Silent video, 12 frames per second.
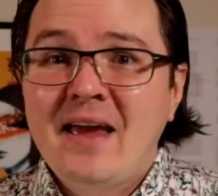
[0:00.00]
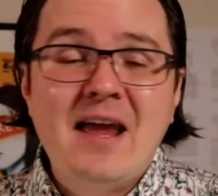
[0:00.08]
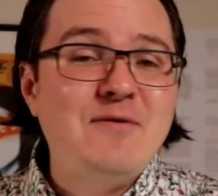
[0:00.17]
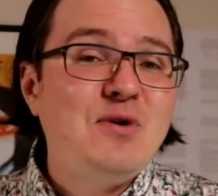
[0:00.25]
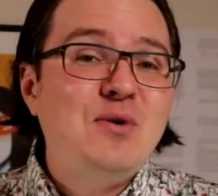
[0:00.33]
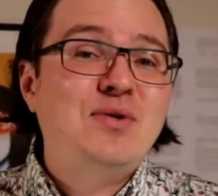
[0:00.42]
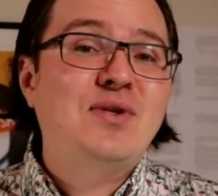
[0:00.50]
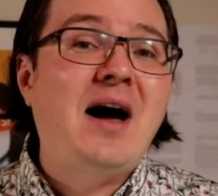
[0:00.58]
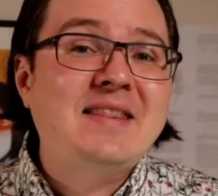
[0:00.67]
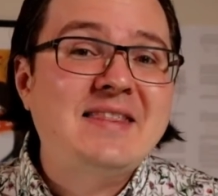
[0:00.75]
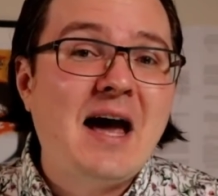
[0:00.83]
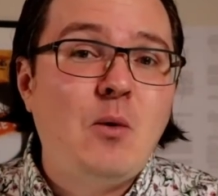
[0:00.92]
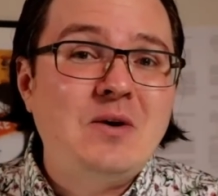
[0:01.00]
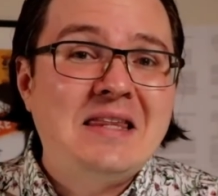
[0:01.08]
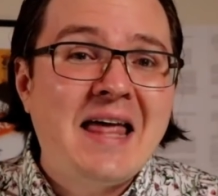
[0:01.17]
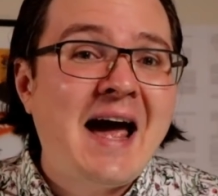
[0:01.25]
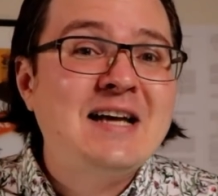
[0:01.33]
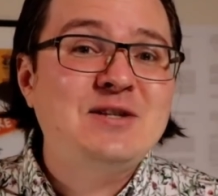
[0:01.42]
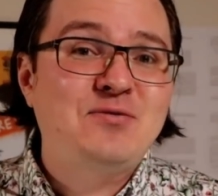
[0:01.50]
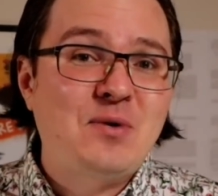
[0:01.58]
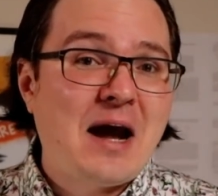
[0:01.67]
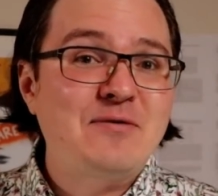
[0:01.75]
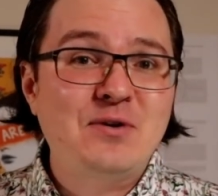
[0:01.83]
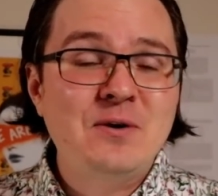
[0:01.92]
If you thought that would last
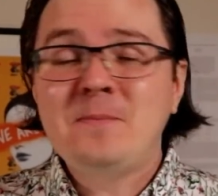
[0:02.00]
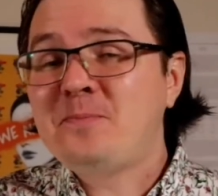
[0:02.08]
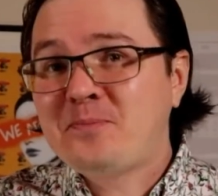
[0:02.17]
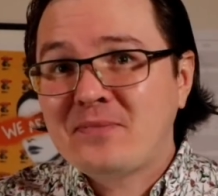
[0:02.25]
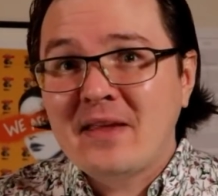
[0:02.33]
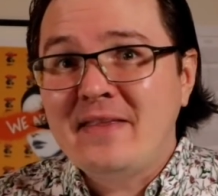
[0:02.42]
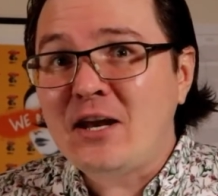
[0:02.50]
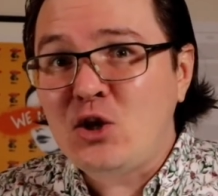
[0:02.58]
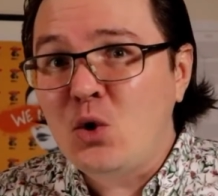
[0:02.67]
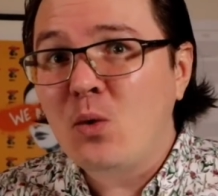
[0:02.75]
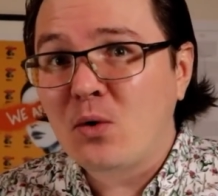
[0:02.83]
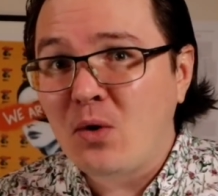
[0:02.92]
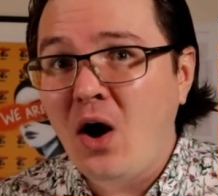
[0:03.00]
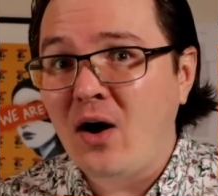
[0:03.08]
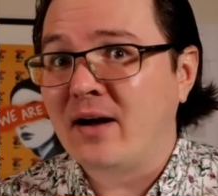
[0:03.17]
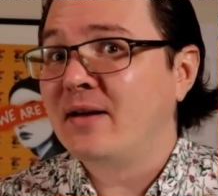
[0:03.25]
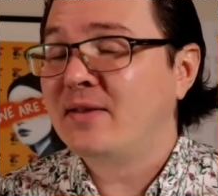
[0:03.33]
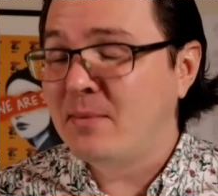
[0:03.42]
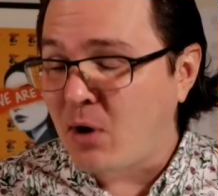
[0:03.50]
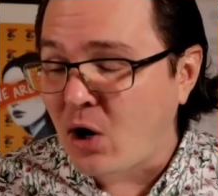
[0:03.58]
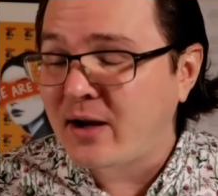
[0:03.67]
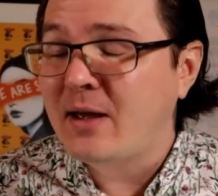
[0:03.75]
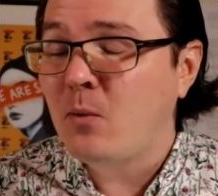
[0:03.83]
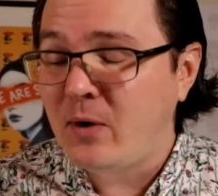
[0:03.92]
forever, then you were wrong. The
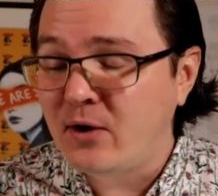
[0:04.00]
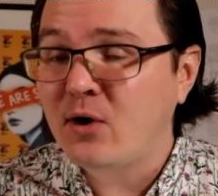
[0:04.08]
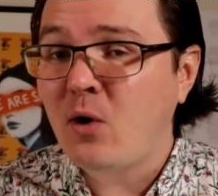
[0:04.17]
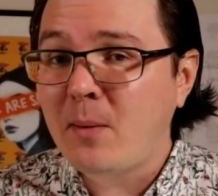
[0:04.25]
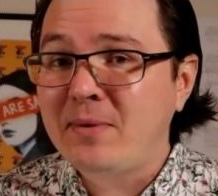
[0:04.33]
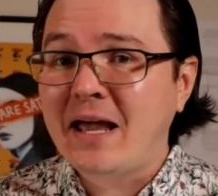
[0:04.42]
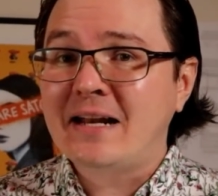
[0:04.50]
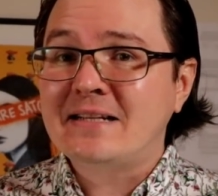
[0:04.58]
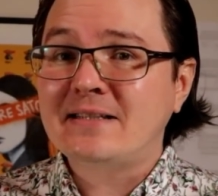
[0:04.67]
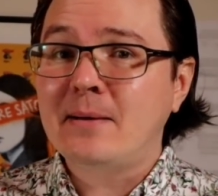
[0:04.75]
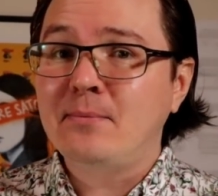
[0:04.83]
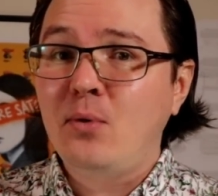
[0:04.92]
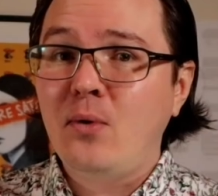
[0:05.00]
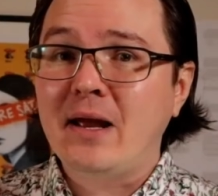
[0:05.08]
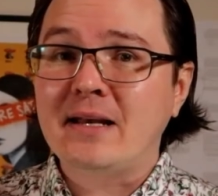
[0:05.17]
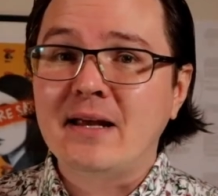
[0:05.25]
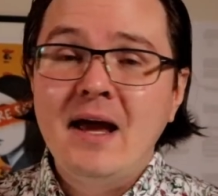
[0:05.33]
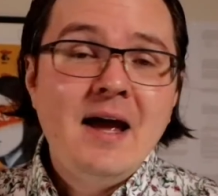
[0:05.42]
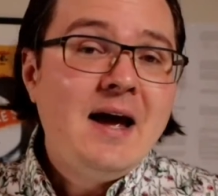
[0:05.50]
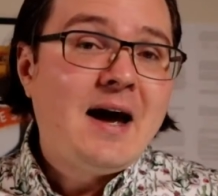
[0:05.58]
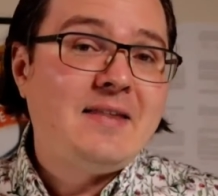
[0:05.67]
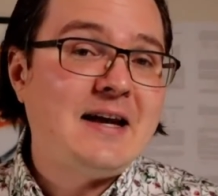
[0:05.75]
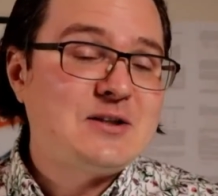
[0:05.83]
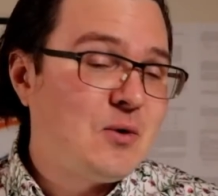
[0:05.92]
market will go up again at some point.
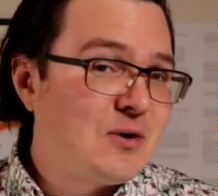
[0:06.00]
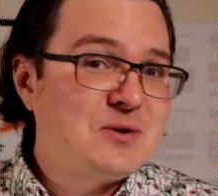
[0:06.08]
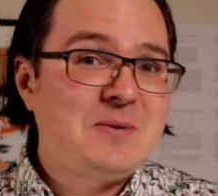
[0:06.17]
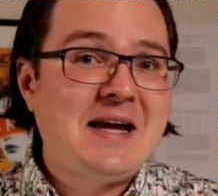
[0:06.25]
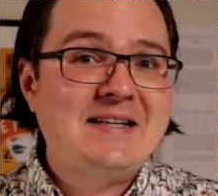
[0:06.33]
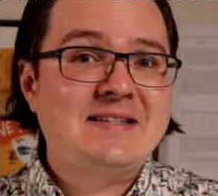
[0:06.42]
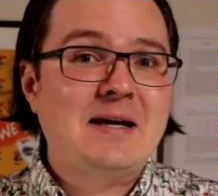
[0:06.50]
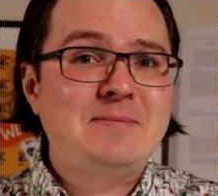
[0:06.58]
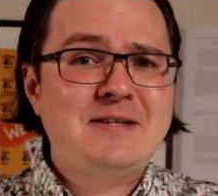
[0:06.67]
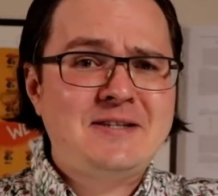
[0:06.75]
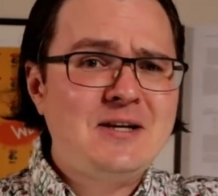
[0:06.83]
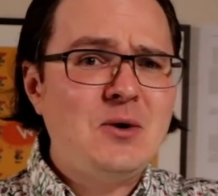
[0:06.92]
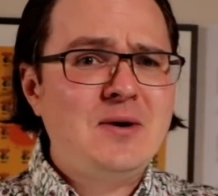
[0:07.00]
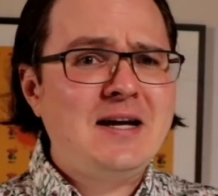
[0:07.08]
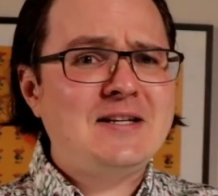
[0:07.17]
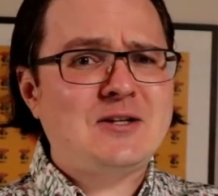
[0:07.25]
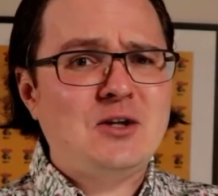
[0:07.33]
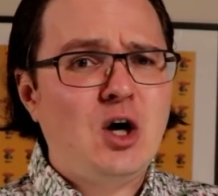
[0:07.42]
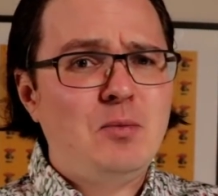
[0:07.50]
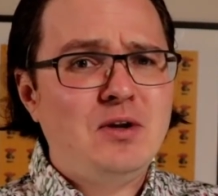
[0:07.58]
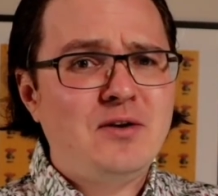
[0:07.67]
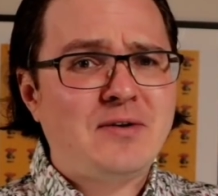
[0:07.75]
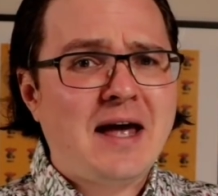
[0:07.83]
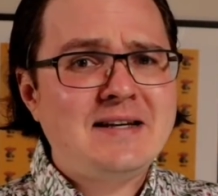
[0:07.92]
Unless, of course, we get some serious global
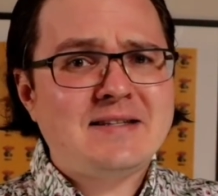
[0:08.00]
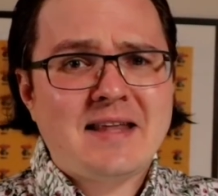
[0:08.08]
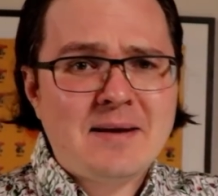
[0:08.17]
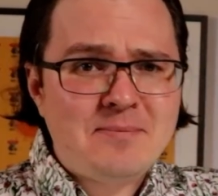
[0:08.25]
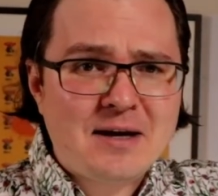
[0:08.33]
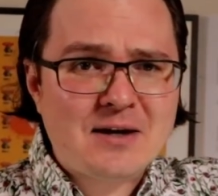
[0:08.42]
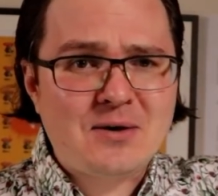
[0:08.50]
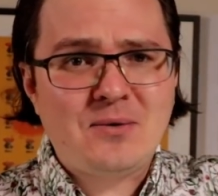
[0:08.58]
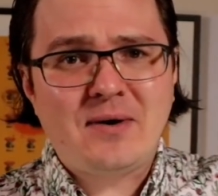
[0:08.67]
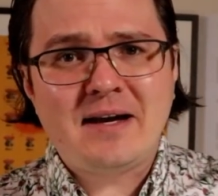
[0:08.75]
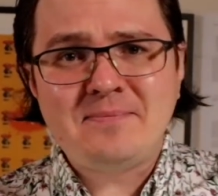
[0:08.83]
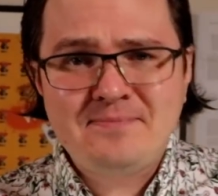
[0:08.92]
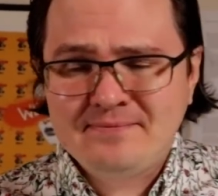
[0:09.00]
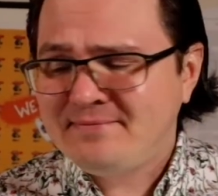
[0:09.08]
event, then Bitcoin